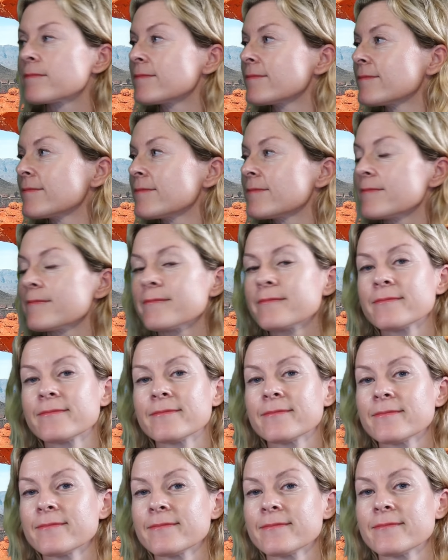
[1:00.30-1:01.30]

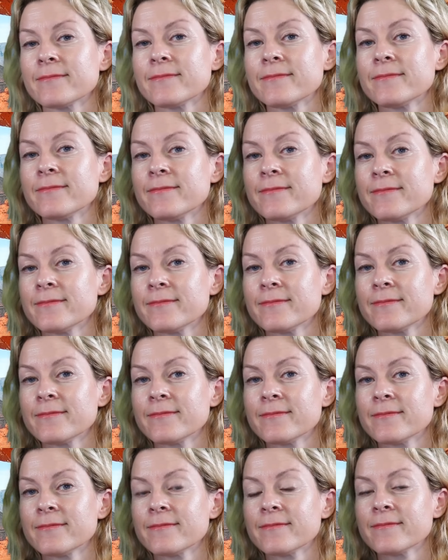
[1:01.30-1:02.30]

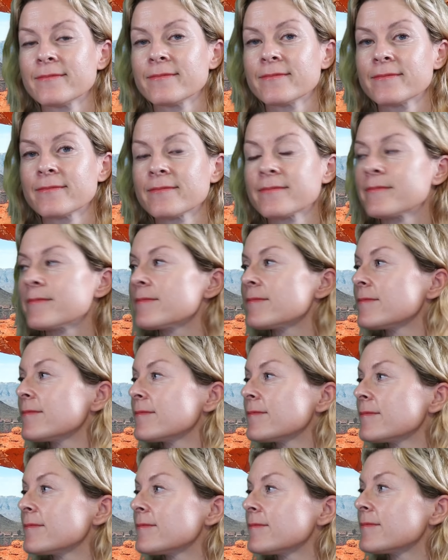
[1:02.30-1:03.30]

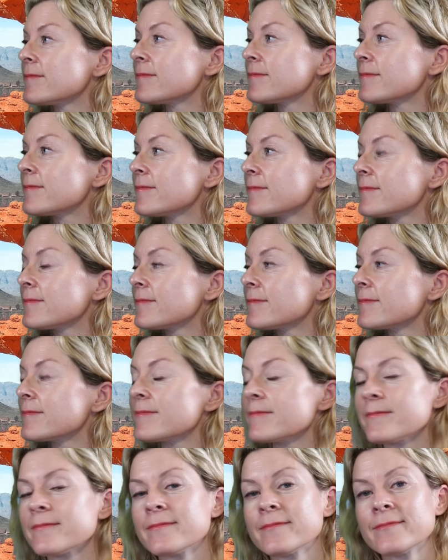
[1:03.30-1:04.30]

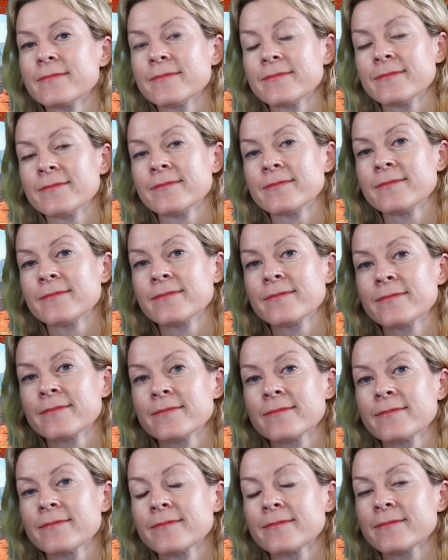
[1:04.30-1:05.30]

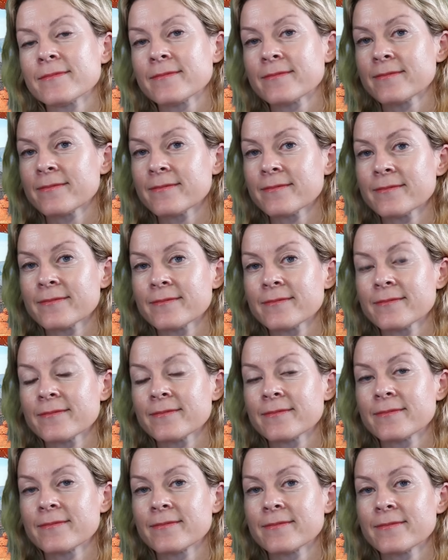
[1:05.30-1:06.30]

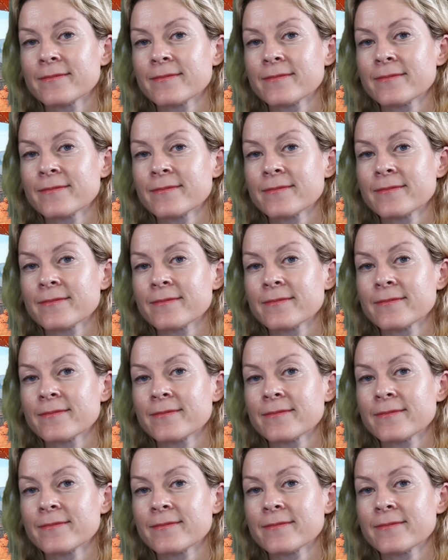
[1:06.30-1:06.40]
The person shown says nothing.